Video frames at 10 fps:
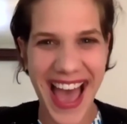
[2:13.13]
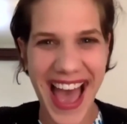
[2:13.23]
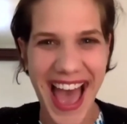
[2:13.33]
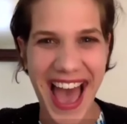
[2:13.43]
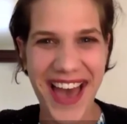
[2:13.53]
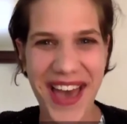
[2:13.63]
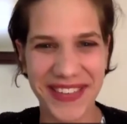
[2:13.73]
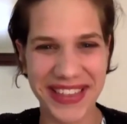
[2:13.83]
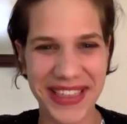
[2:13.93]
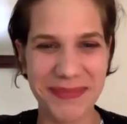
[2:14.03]

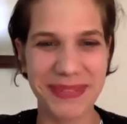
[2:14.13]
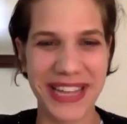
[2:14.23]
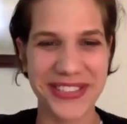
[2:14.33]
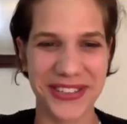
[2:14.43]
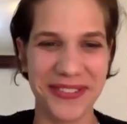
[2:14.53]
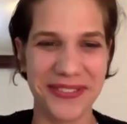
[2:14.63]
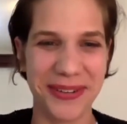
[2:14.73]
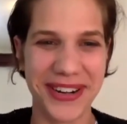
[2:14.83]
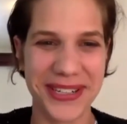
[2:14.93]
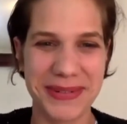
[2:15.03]
Having the pleasure of
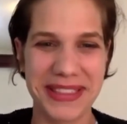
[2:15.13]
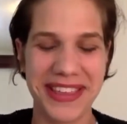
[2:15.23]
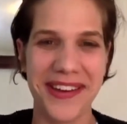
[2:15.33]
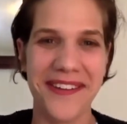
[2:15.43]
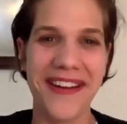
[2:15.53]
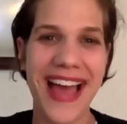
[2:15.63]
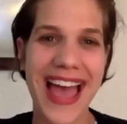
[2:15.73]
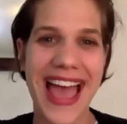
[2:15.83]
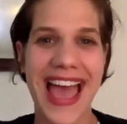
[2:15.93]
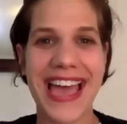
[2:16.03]
worked with you.
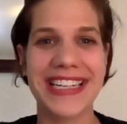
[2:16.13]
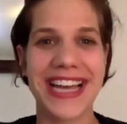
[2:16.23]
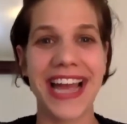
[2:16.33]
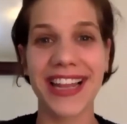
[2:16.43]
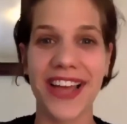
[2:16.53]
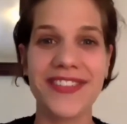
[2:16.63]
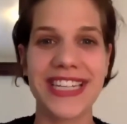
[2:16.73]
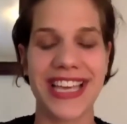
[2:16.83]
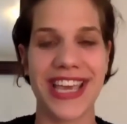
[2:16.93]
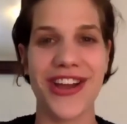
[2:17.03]
And I'd love
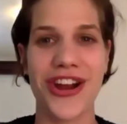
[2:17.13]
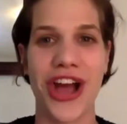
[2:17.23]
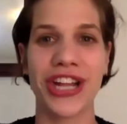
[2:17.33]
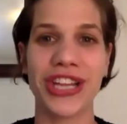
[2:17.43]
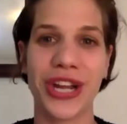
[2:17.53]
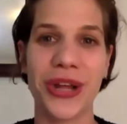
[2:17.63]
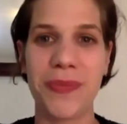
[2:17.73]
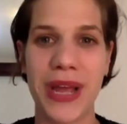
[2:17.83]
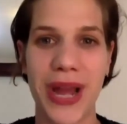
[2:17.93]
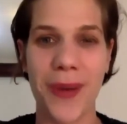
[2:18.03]
to hear a little
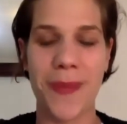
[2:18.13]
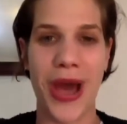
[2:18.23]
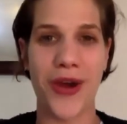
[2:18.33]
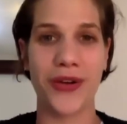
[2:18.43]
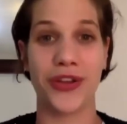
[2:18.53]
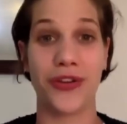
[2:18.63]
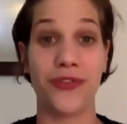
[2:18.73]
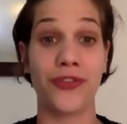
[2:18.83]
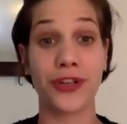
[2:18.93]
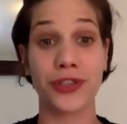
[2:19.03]
bit about your
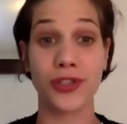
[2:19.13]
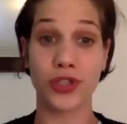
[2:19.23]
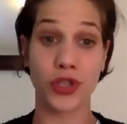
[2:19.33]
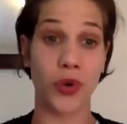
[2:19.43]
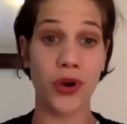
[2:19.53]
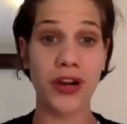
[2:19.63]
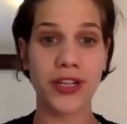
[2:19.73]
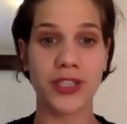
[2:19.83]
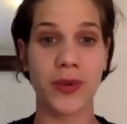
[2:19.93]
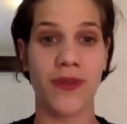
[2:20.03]
first
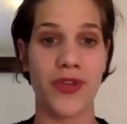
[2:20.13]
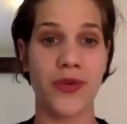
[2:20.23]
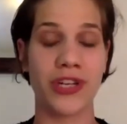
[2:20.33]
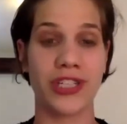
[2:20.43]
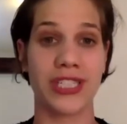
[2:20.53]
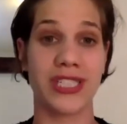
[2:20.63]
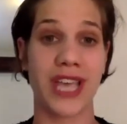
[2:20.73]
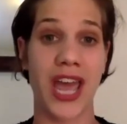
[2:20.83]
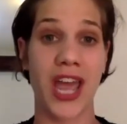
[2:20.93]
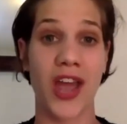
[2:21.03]
tour. So if you could just
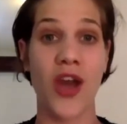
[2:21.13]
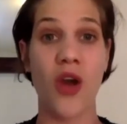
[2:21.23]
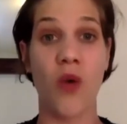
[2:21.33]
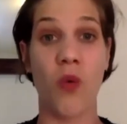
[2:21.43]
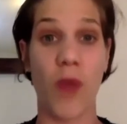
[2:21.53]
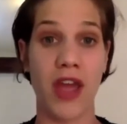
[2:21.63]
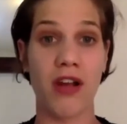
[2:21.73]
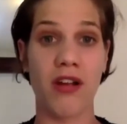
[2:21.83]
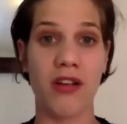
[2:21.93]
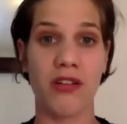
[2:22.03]
say
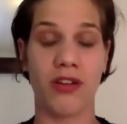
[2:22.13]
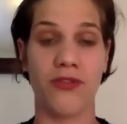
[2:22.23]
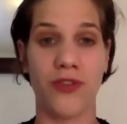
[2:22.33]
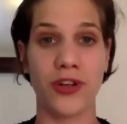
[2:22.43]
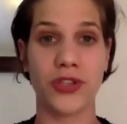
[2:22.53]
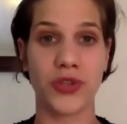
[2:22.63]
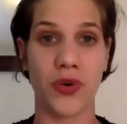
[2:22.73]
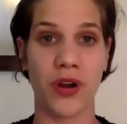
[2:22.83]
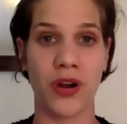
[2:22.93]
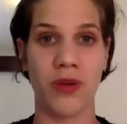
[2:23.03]
where your first
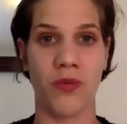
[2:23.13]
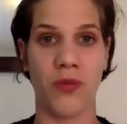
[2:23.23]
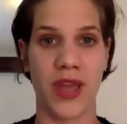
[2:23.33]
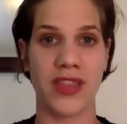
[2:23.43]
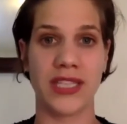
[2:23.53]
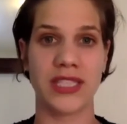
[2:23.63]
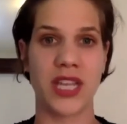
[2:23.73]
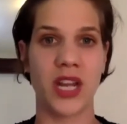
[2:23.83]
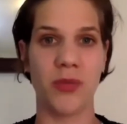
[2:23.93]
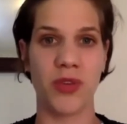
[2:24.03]
tour with
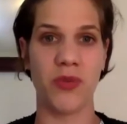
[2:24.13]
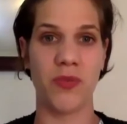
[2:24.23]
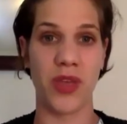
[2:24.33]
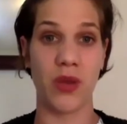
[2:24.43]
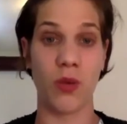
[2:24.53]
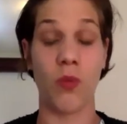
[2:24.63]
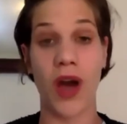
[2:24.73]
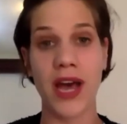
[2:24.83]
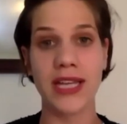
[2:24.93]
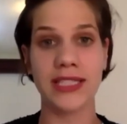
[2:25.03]
CWB
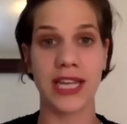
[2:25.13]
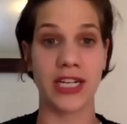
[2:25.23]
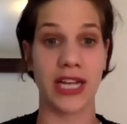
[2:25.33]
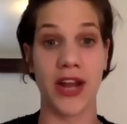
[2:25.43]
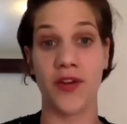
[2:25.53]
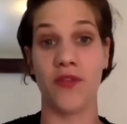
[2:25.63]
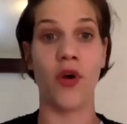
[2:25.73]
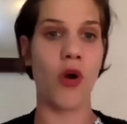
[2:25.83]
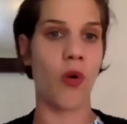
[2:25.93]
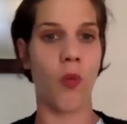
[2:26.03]
was and kind of
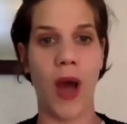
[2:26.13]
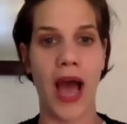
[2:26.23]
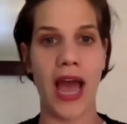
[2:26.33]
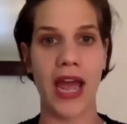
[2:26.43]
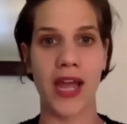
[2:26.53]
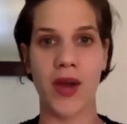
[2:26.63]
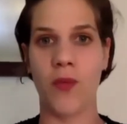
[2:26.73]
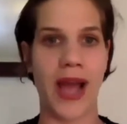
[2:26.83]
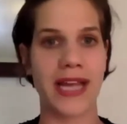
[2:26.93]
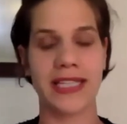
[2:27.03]
why
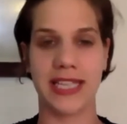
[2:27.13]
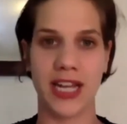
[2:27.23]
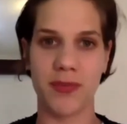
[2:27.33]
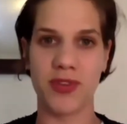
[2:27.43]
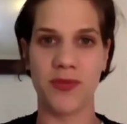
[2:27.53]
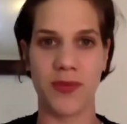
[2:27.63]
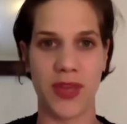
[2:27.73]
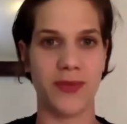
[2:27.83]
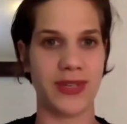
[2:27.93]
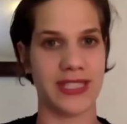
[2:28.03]

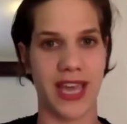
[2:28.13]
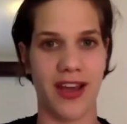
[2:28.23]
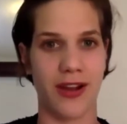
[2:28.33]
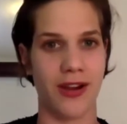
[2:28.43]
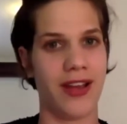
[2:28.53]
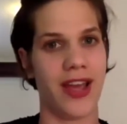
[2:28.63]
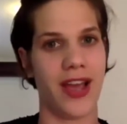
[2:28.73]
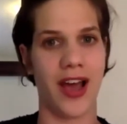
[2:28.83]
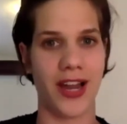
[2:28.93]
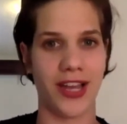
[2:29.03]
CWB was there.
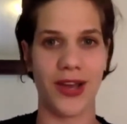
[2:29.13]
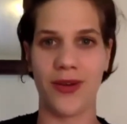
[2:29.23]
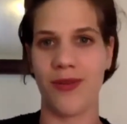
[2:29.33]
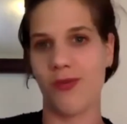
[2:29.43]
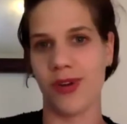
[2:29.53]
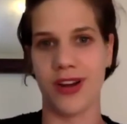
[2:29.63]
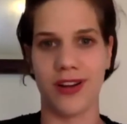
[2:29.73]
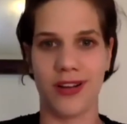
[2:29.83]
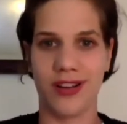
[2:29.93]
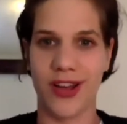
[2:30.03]
Ania,
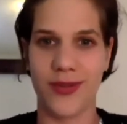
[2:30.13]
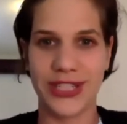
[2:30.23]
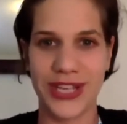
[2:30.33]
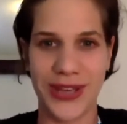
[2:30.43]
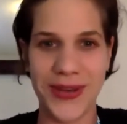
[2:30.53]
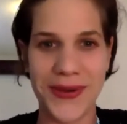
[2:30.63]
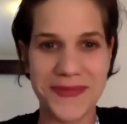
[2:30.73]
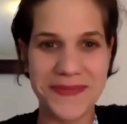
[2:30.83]
we're going to you.